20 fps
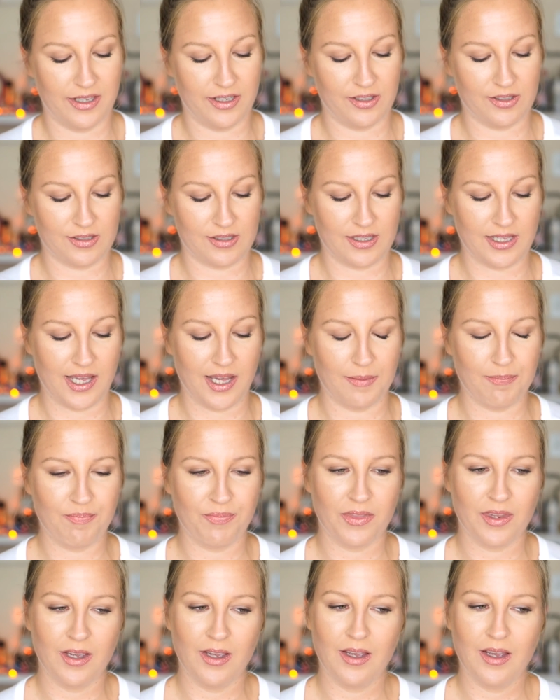there's that.
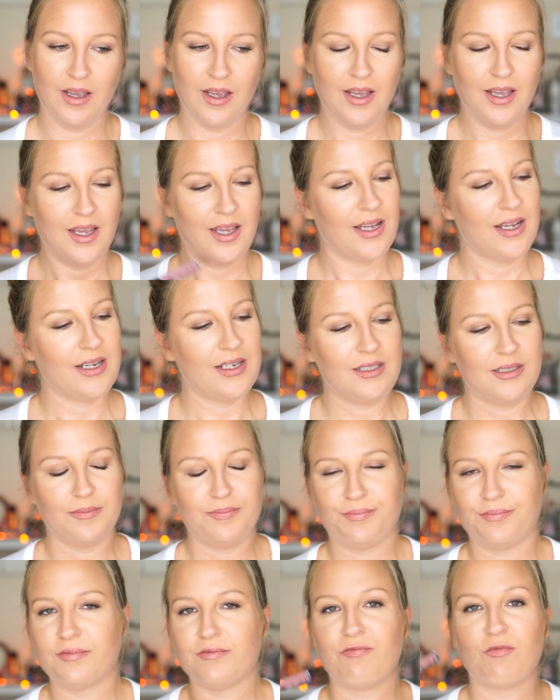
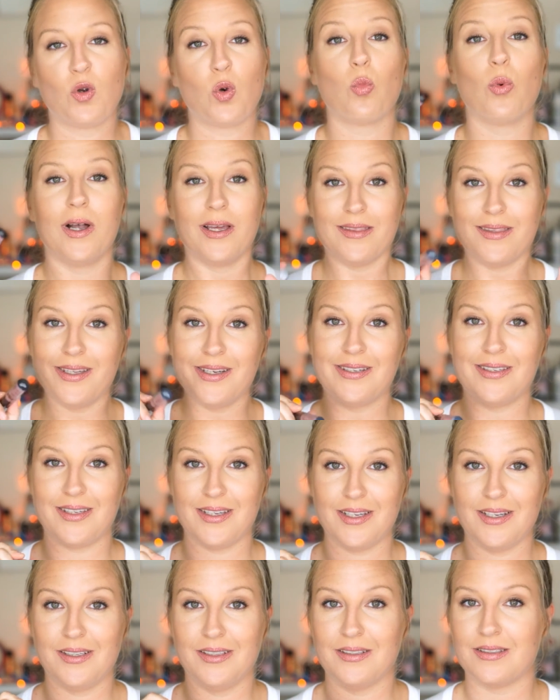For what this
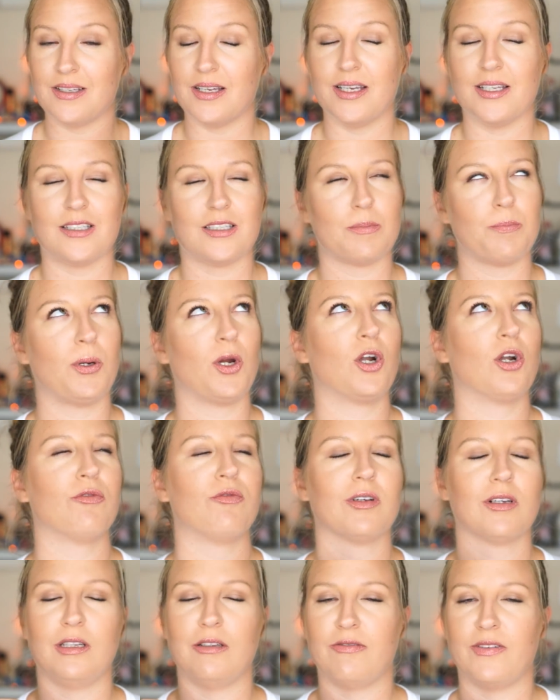is, it's
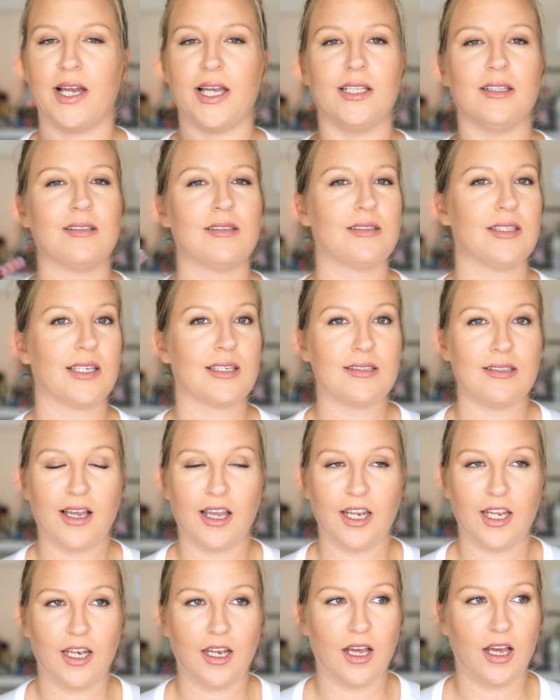perfectly fine.
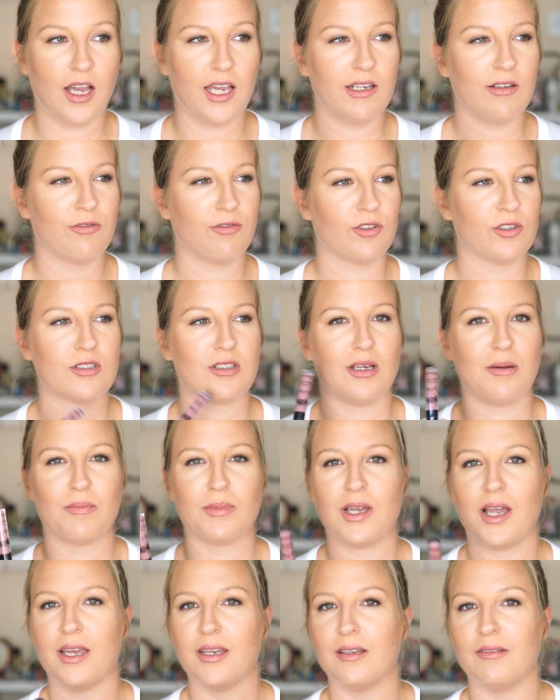$6.99 for some
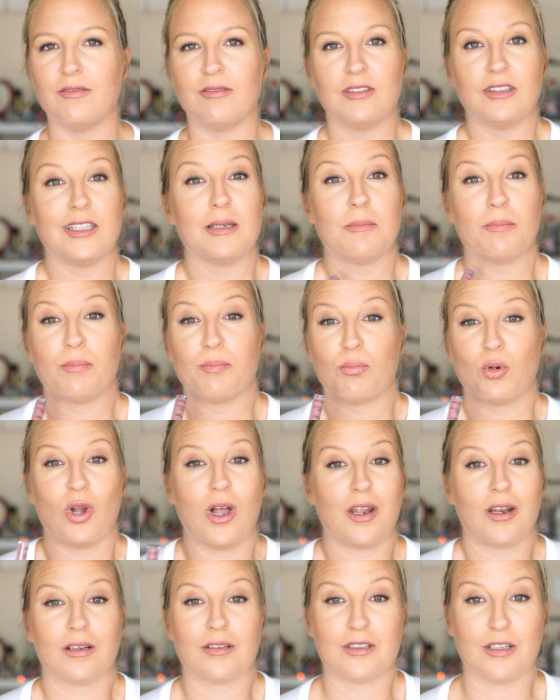kind of lip
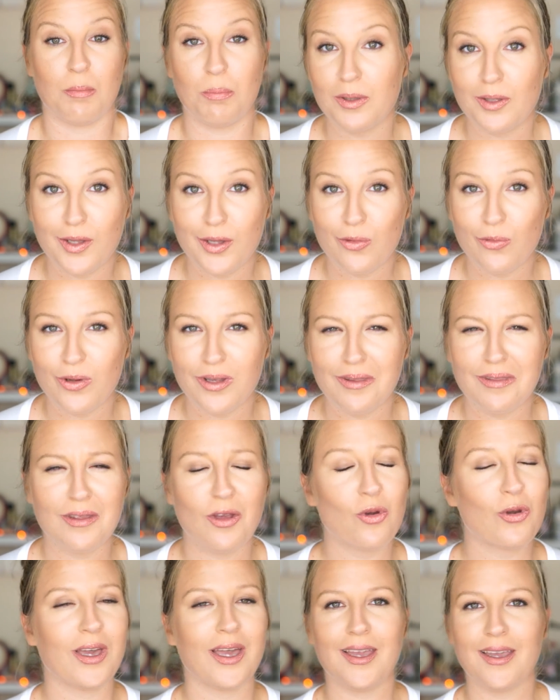product to play with,
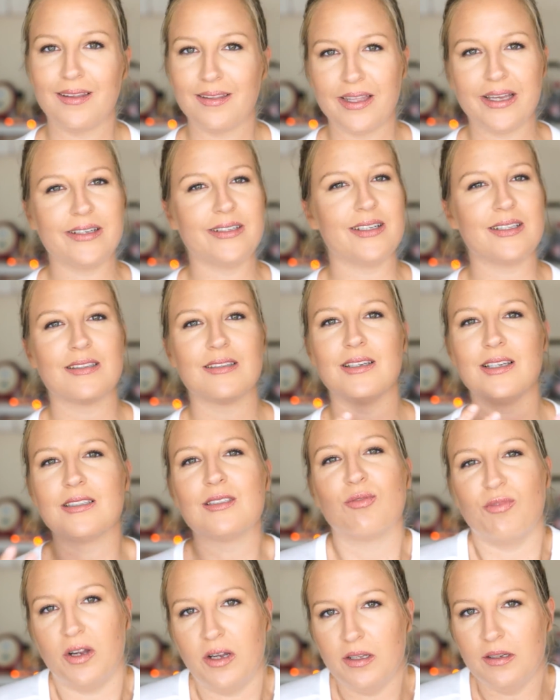okay? that it,
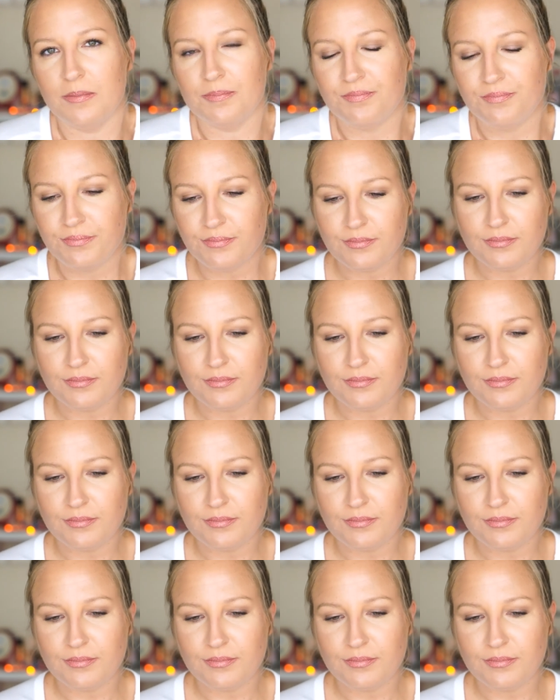It's fun.